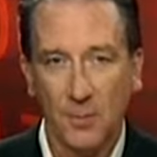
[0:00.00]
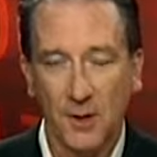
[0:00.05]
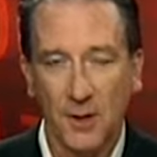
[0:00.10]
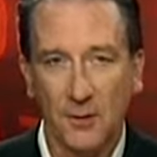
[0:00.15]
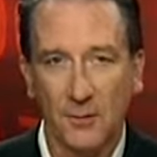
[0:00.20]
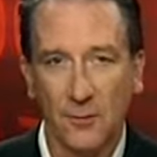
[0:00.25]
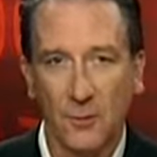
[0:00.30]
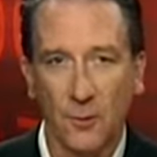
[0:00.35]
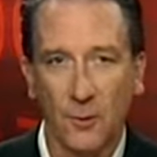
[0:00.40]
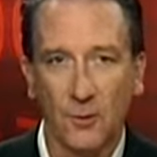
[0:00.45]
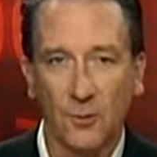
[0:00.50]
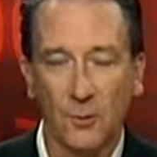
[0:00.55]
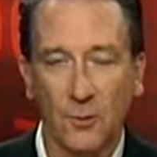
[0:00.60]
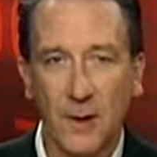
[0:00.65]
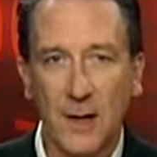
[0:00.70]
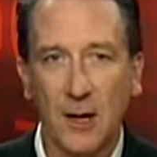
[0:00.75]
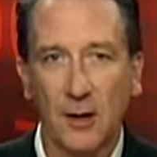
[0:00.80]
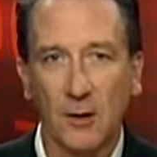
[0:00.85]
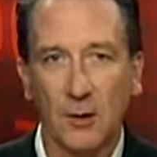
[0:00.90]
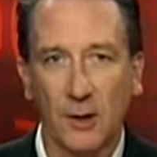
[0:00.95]
And of course,
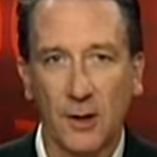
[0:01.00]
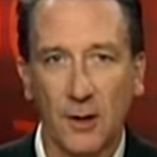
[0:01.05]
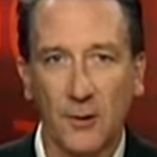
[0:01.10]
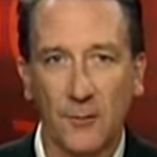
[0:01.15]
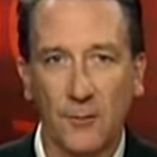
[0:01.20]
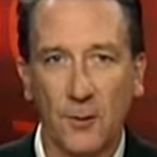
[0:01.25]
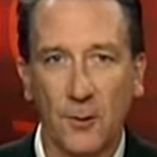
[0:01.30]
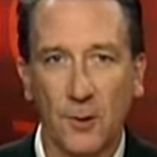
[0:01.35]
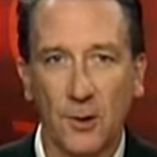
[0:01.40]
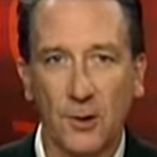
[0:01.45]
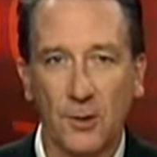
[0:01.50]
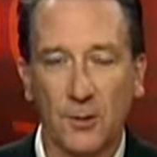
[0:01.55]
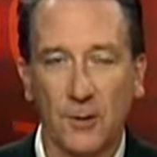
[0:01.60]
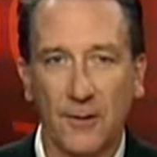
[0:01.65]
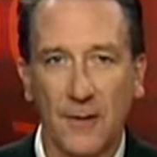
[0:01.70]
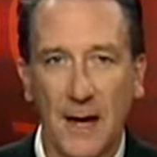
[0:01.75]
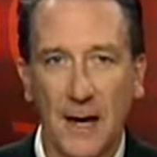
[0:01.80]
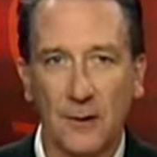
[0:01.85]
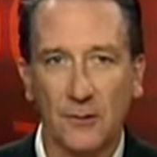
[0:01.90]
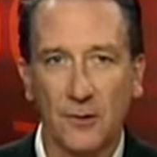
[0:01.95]
we are looking forward to
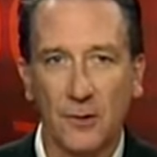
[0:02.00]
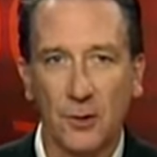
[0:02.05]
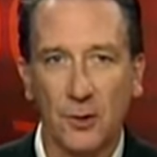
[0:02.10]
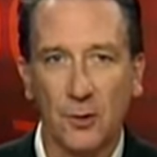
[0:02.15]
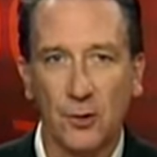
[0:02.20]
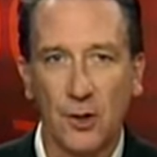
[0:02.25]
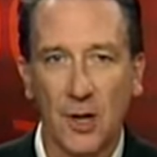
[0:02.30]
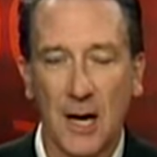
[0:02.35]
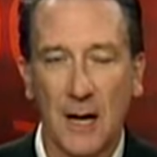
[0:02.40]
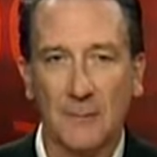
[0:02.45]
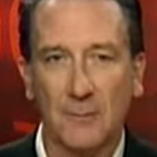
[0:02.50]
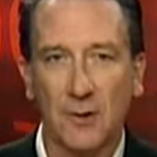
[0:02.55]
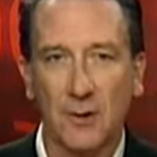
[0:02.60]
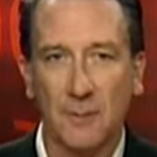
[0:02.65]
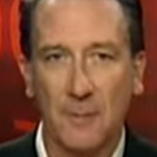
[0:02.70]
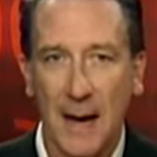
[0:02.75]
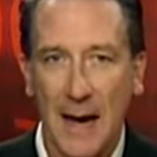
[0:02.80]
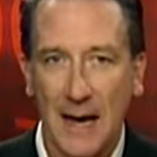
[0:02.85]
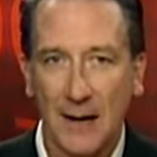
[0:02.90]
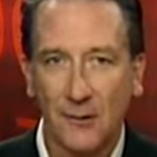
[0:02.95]
1,000 new jobs in
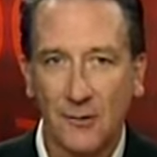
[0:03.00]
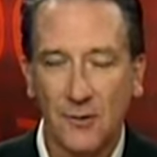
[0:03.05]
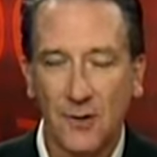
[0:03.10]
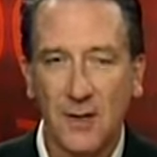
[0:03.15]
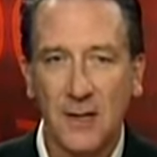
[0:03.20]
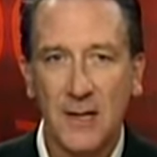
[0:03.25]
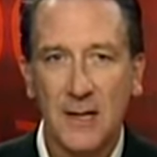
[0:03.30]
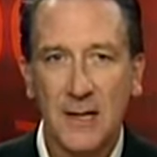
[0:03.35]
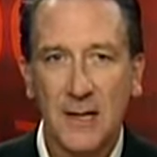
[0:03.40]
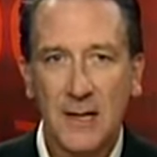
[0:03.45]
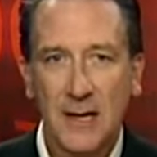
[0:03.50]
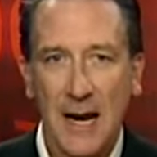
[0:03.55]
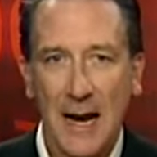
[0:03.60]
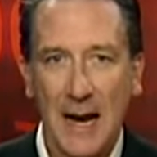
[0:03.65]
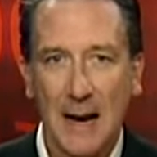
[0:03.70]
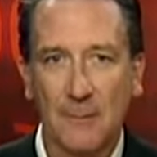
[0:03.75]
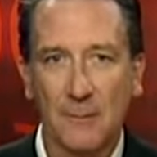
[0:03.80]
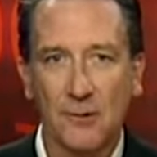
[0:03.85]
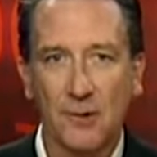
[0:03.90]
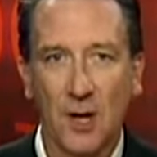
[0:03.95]
Patterson,
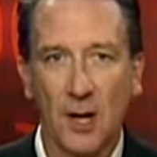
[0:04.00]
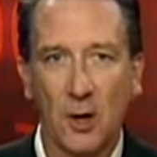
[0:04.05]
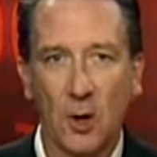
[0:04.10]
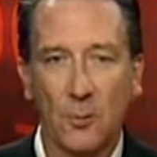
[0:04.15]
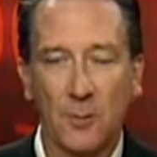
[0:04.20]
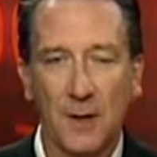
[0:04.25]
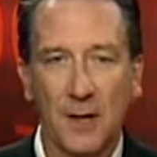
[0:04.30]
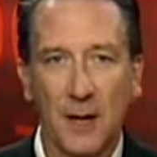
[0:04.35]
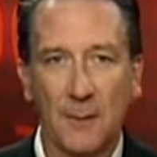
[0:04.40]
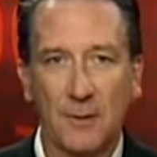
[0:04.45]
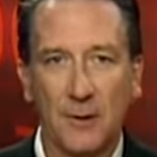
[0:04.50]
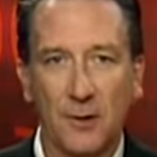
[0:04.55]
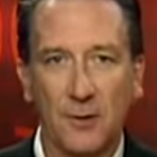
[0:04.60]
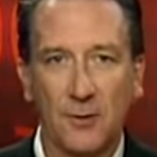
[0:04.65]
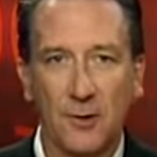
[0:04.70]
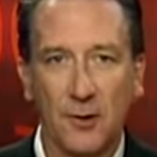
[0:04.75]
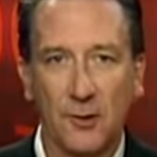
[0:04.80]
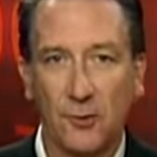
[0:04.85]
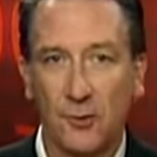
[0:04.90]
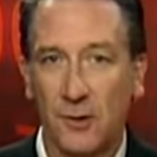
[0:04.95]
Amazon opening up a
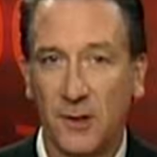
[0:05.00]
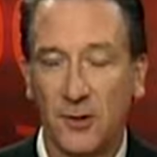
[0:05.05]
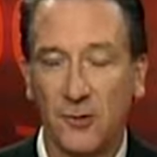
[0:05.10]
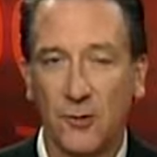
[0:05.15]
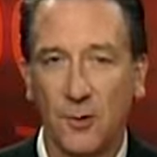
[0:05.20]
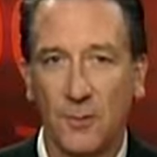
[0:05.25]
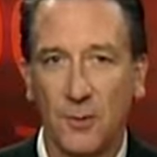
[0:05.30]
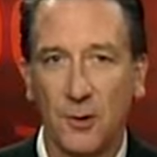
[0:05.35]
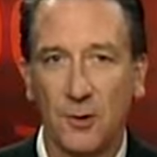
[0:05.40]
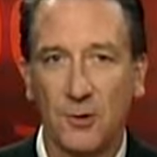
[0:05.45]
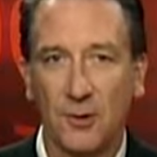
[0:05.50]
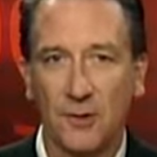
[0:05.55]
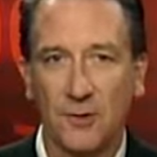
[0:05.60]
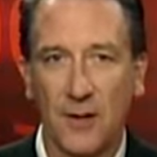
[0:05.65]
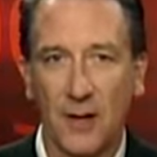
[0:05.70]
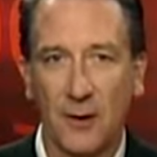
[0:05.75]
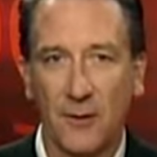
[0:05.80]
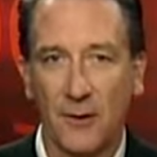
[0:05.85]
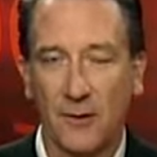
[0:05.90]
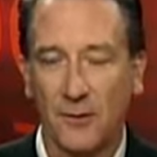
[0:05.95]
new distribution
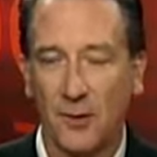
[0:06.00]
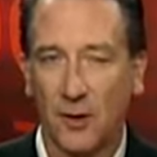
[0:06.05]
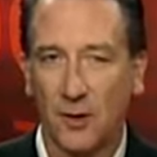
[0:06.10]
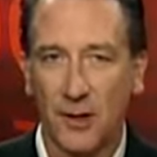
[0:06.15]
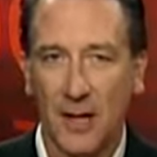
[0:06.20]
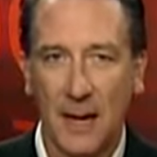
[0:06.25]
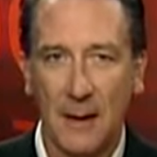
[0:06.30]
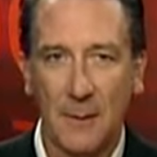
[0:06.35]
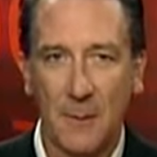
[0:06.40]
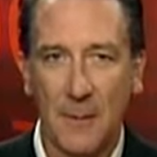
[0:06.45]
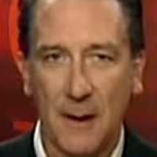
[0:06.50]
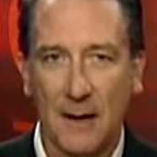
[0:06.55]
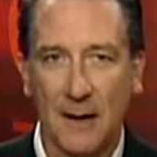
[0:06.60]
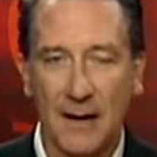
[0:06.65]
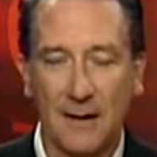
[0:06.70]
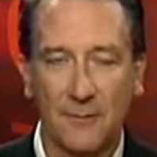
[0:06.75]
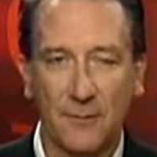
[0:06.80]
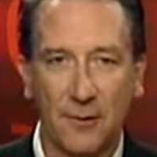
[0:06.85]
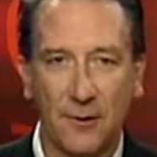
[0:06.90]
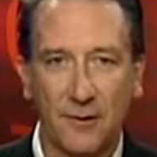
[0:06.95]
center. This all came about
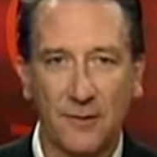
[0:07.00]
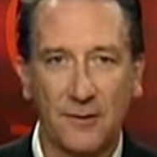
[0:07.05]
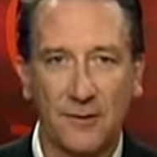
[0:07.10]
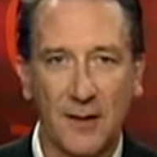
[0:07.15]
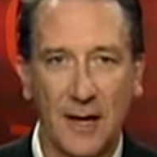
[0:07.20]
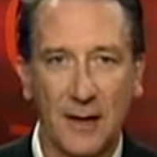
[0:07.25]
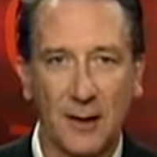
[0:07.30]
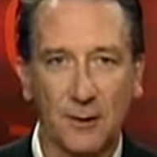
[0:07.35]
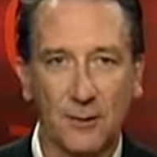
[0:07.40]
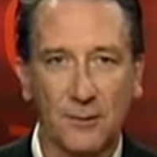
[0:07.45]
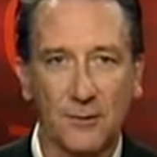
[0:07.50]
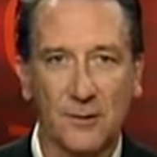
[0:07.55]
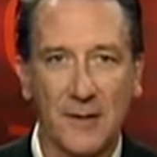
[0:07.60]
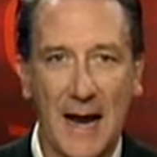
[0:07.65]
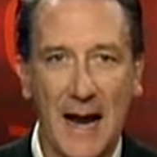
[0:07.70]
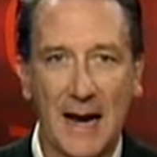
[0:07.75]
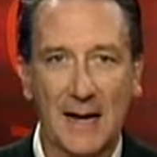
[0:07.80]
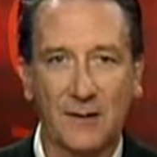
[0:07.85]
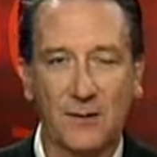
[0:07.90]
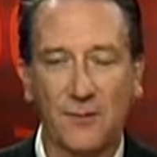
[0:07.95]
after the sales
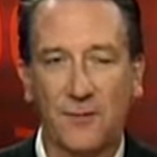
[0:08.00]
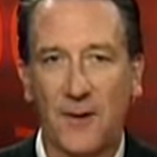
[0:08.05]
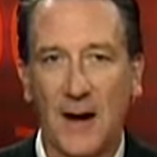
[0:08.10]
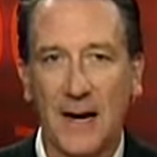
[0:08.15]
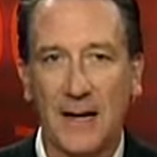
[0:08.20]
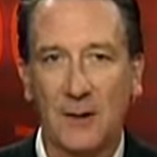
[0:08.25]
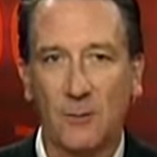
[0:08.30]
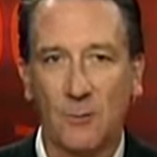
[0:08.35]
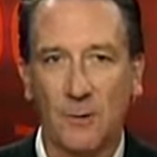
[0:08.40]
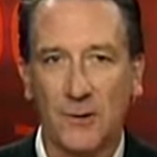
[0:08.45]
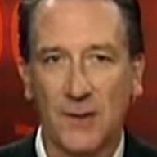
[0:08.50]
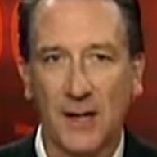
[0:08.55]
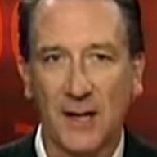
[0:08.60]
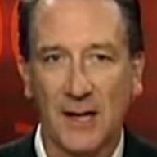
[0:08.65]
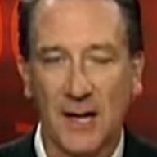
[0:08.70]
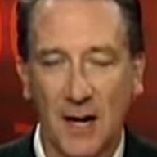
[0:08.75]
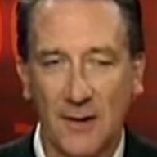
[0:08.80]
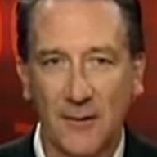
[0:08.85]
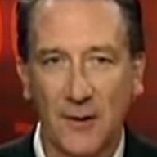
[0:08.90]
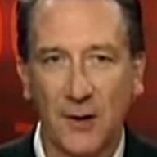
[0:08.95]
tax fight with the
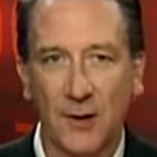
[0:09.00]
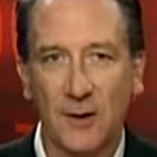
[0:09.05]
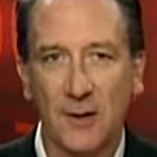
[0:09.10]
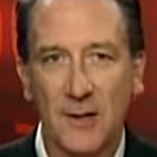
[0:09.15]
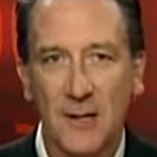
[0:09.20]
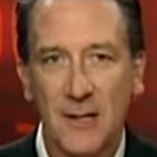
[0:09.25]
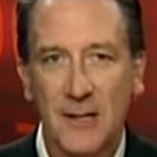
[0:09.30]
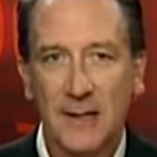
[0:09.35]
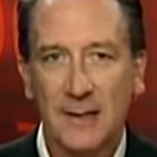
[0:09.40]
governor.